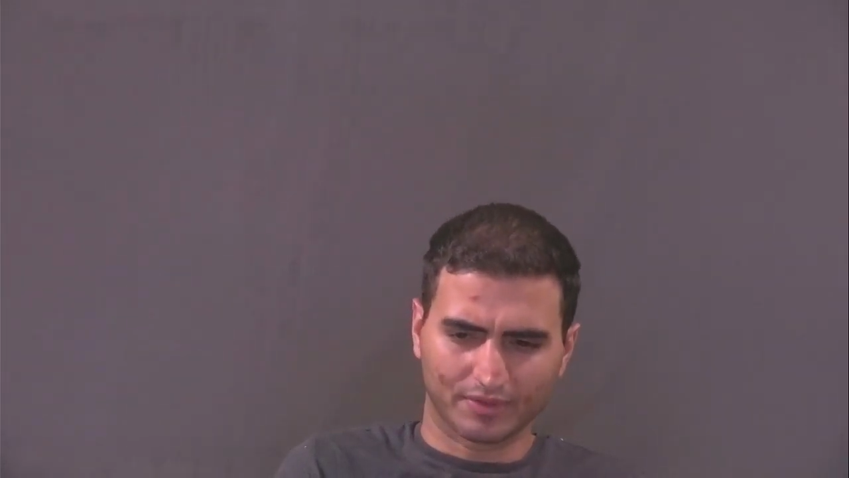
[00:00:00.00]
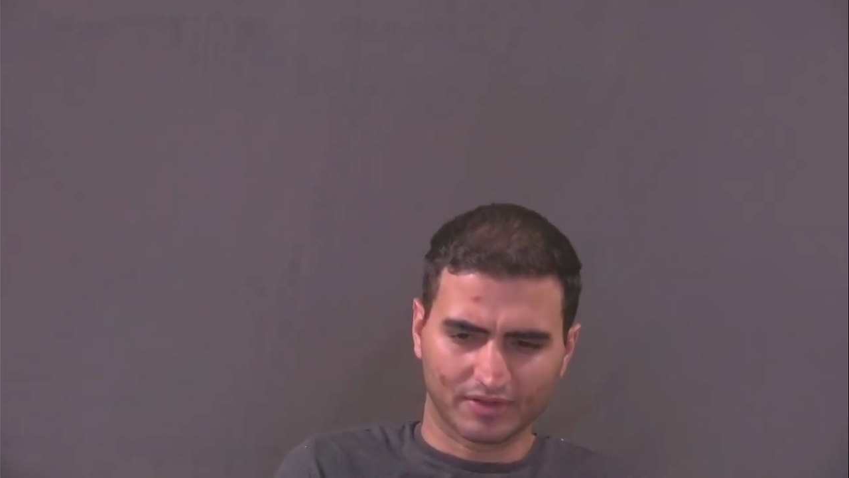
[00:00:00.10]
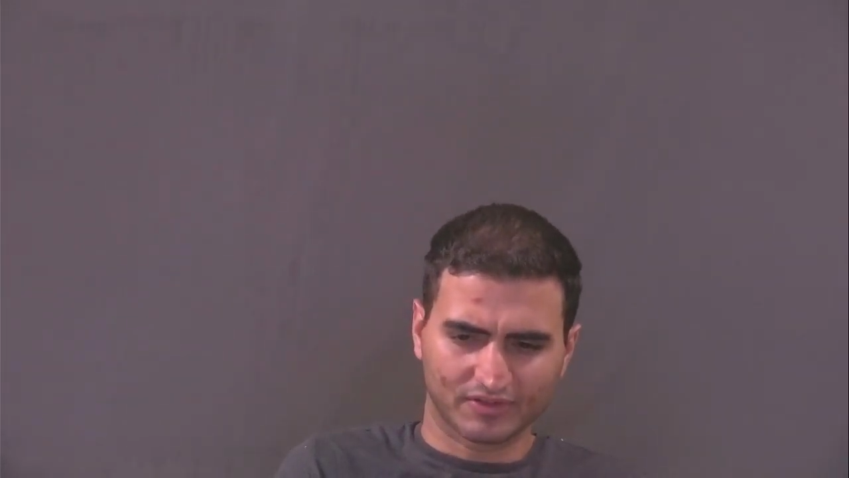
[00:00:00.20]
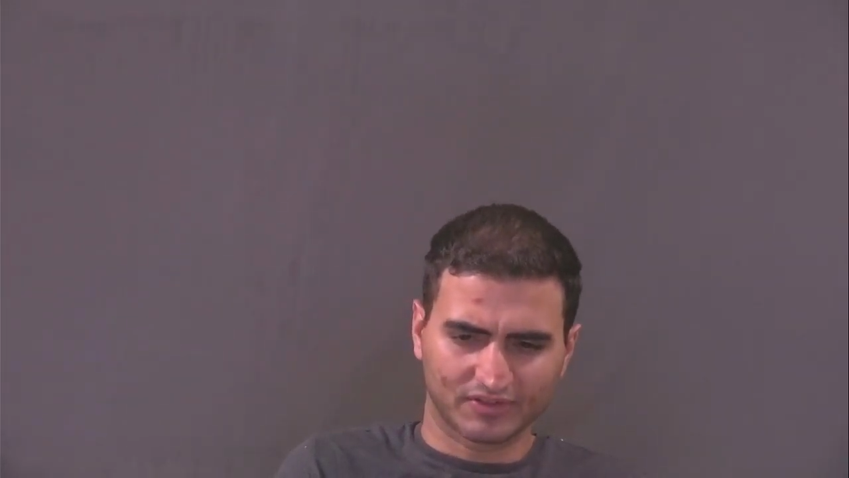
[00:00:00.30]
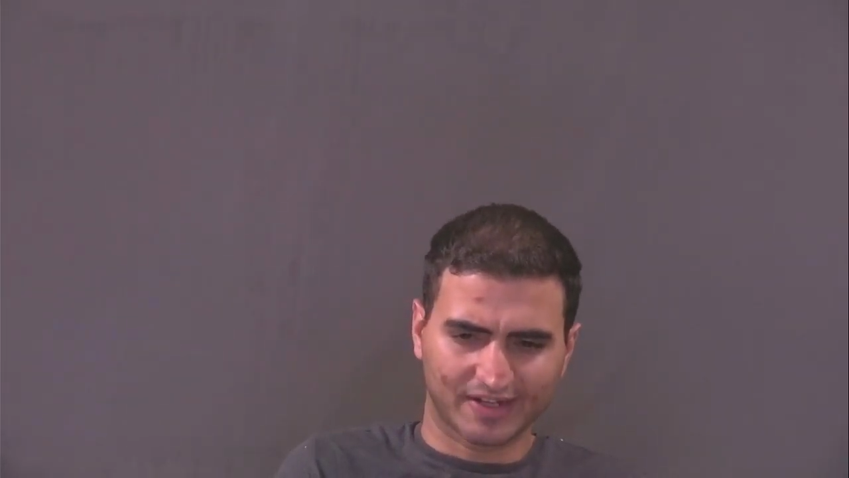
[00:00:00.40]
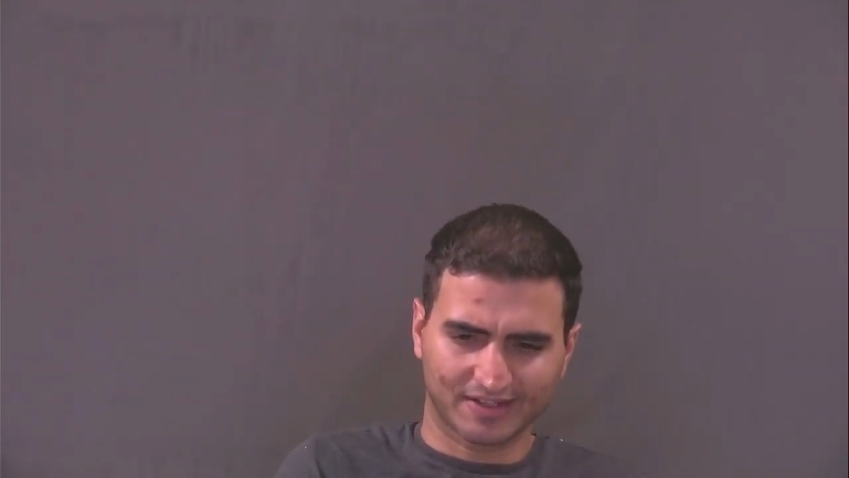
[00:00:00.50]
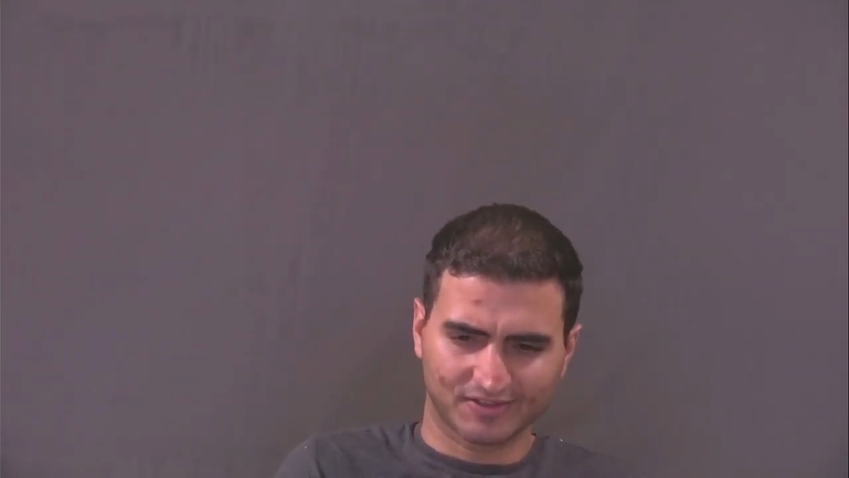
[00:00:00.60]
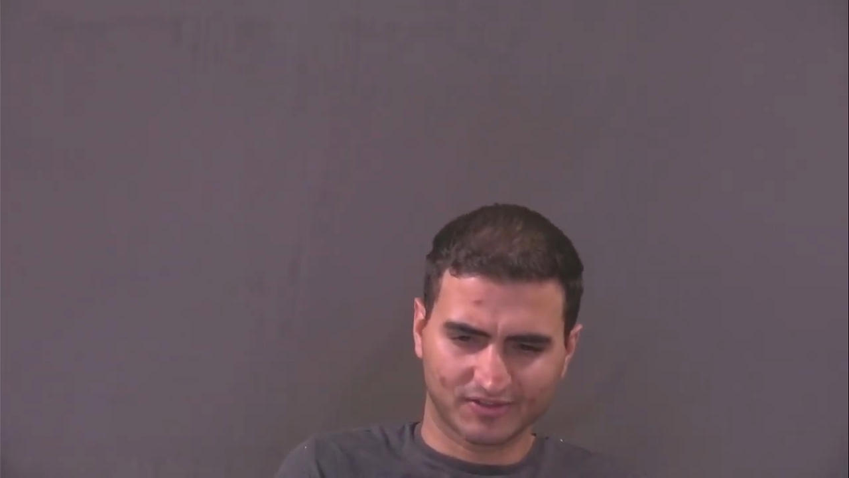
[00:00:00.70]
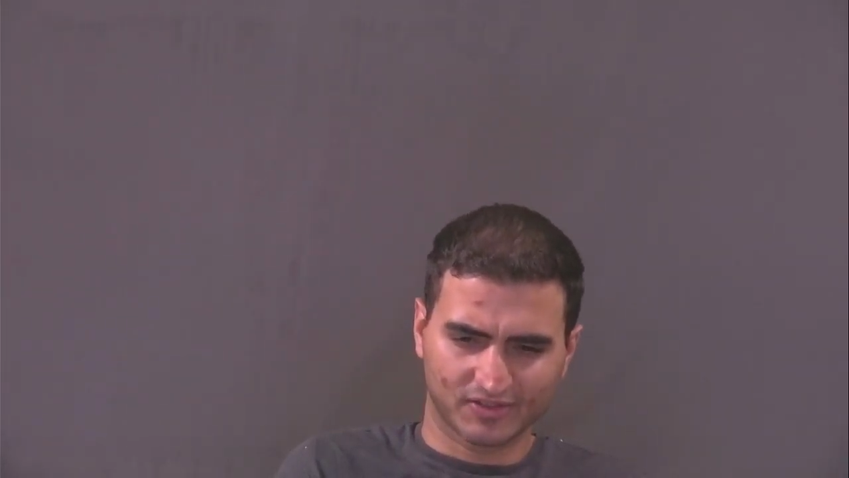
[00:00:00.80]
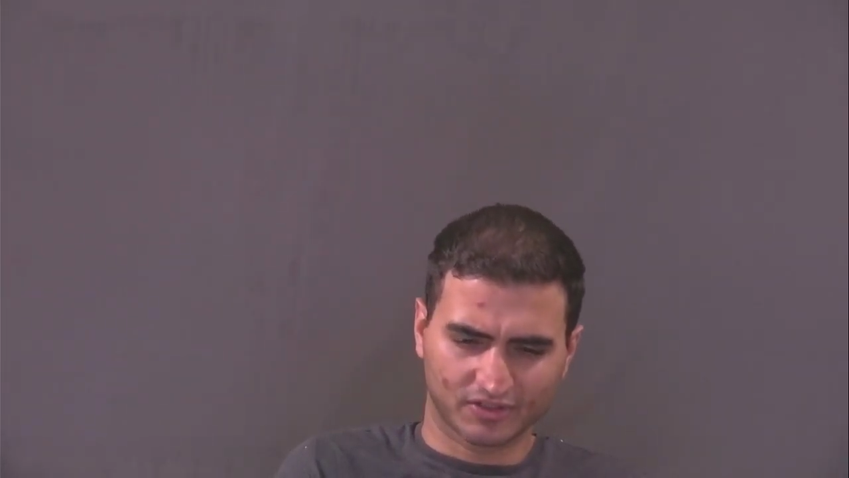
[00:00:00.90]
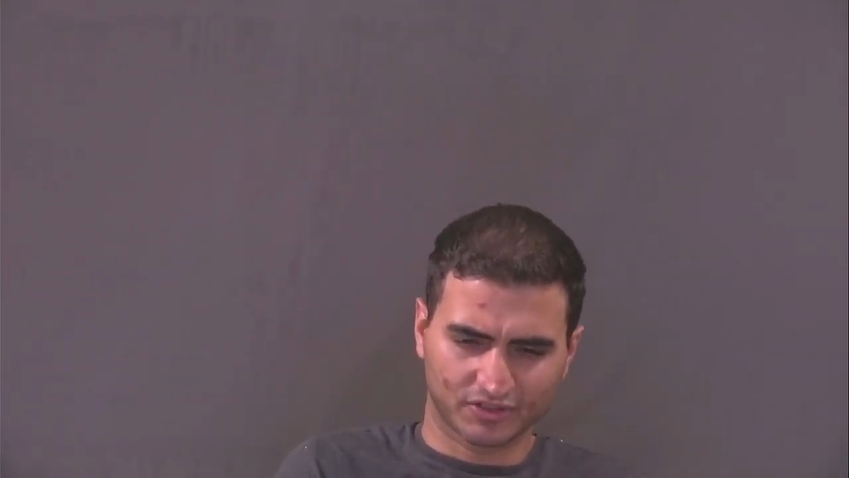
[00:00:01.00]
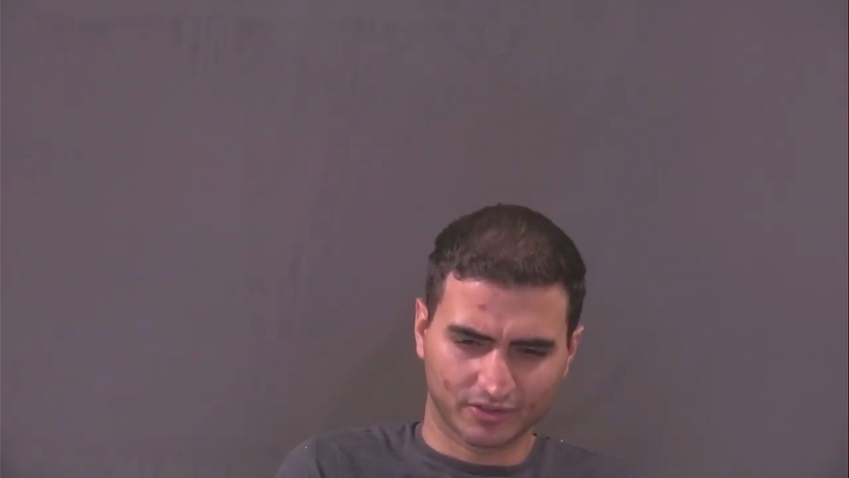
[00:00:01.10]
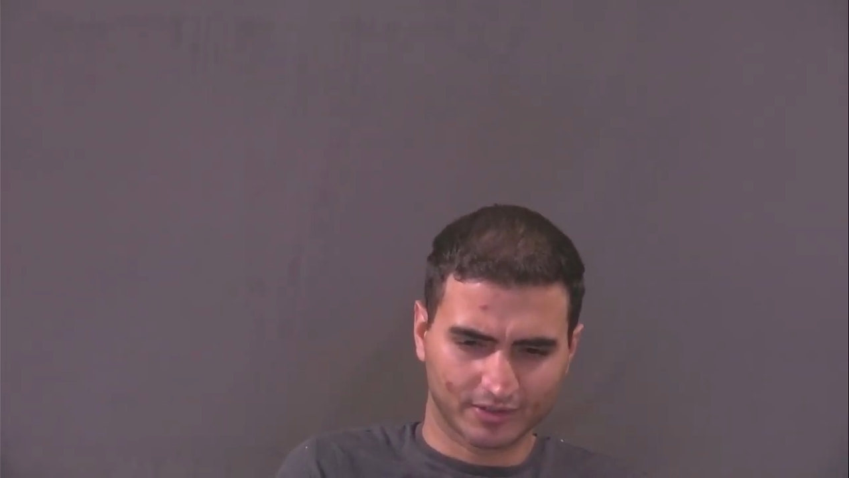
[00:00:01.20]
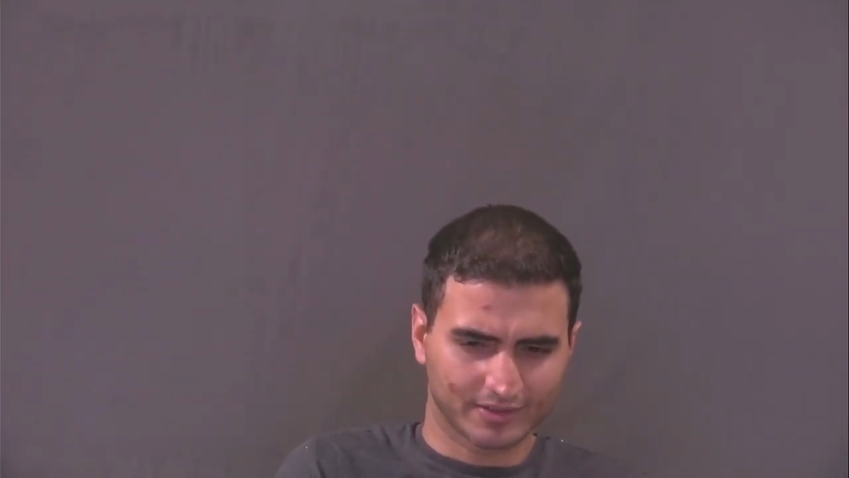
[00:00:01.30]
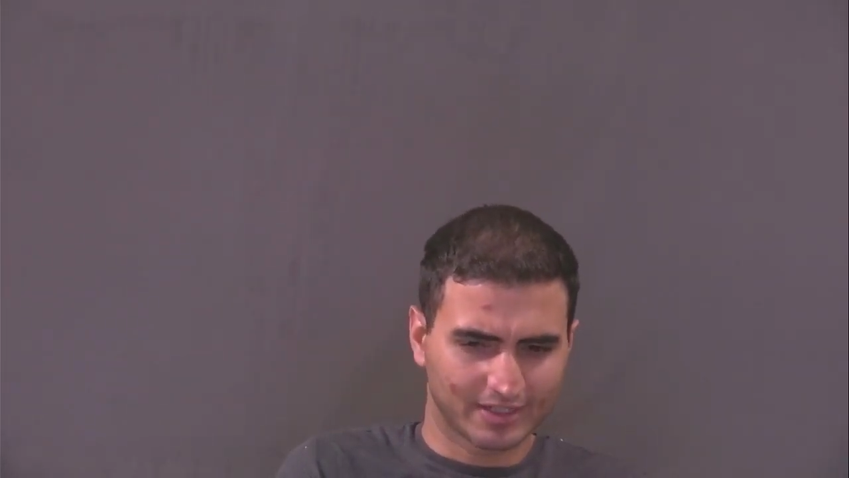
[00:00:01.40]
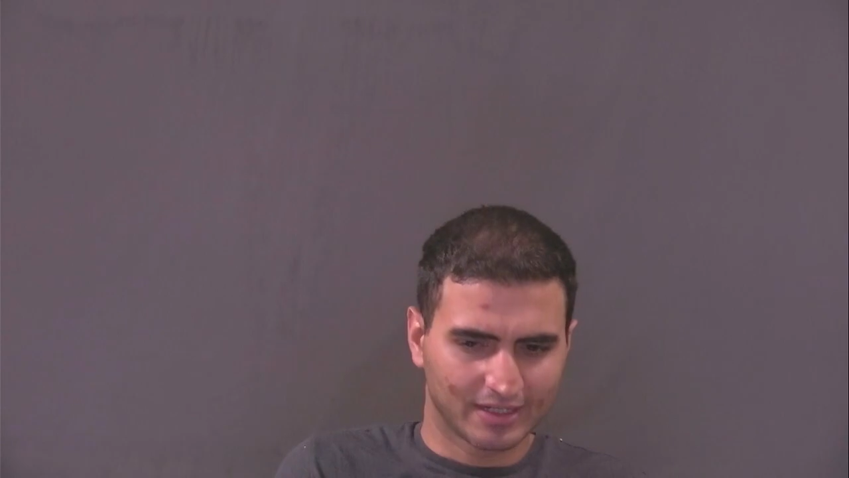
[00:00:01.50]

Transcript: It was Tests Assured